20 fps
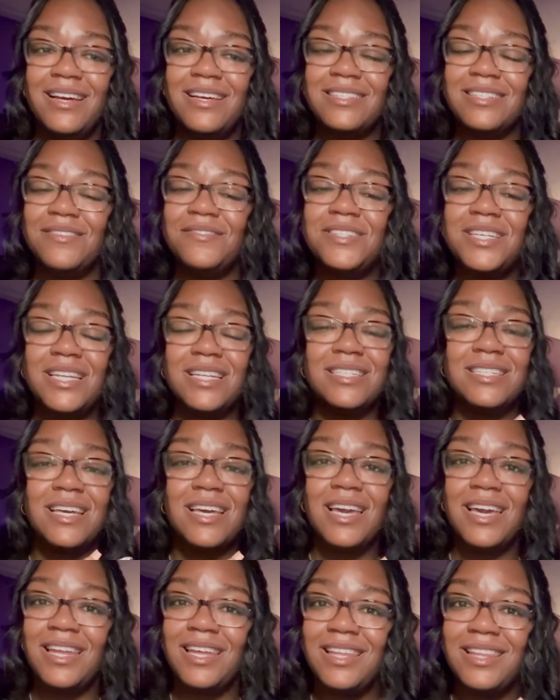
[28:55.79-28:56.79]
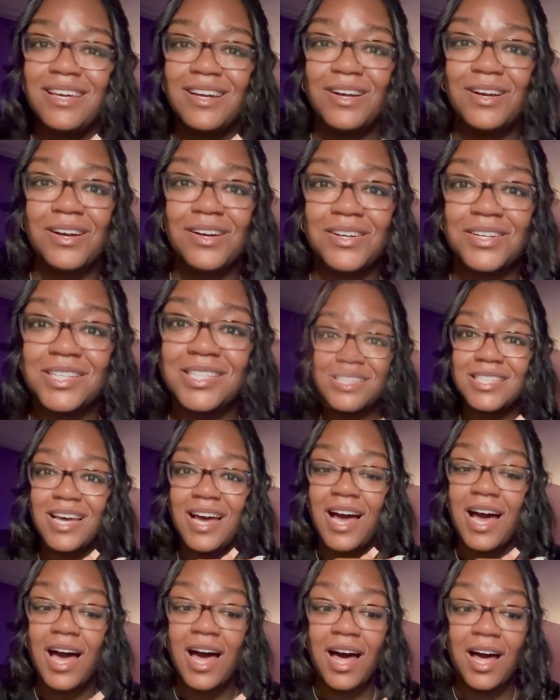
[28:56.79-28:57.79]
17 is eating the girls
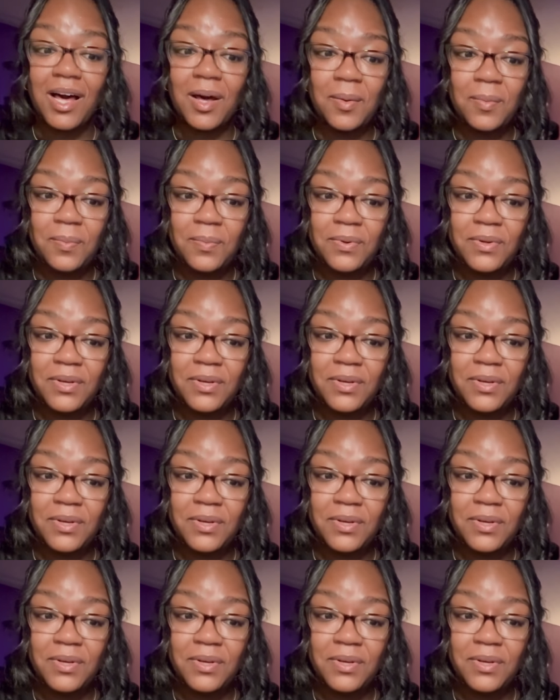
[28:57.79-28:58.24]
up,